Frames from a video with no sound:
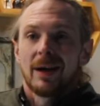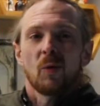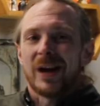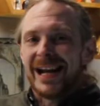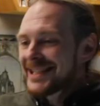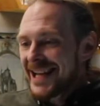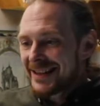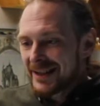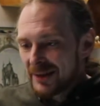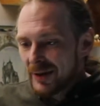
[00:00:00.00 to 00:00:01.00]
when I
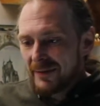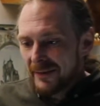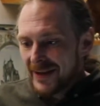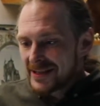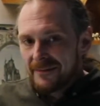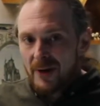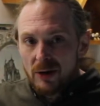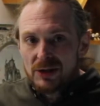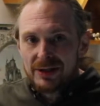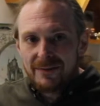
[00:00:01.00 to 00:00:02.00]
take the derivative as a
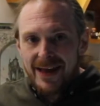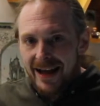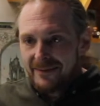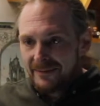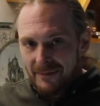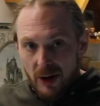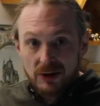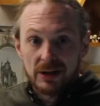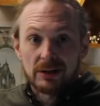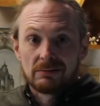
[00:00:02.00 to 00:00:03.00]
function of that
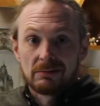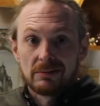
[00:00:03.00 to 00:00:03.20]
function,